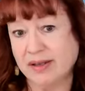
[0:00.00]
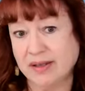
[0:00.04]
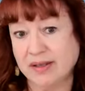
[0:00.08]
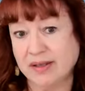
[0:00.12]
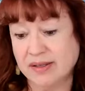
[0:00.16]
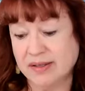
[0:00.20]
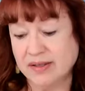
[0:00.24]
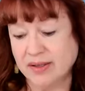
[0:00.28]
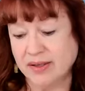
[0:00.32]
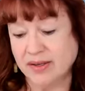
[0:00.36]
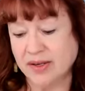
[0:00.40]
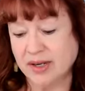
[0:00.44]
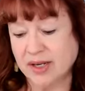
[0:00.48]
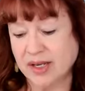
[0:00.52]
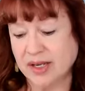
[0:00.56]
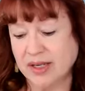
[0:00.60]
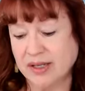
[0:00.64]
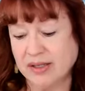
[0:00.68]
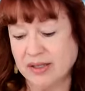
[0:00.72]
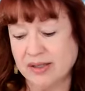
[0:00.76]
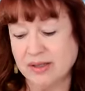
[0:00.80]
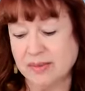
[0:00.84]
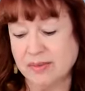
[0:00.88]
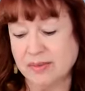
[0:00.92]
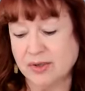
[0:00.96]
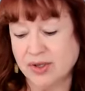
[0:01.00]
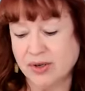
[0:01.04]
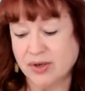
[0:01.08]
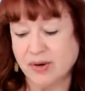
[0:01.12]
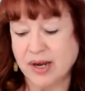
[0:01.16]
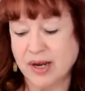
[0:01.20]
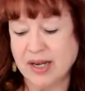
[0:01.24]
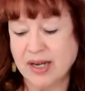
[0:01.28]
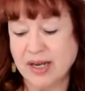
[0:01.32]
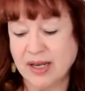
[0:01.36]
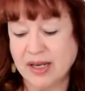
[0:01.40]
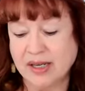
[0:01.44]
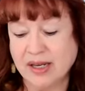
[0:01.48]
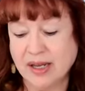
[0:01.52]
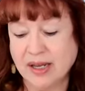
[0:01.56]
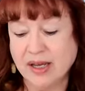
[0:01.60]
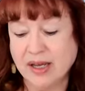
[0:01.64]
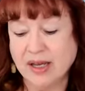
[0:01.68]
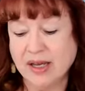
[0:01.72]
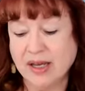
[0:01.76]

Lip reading: Consider getting some training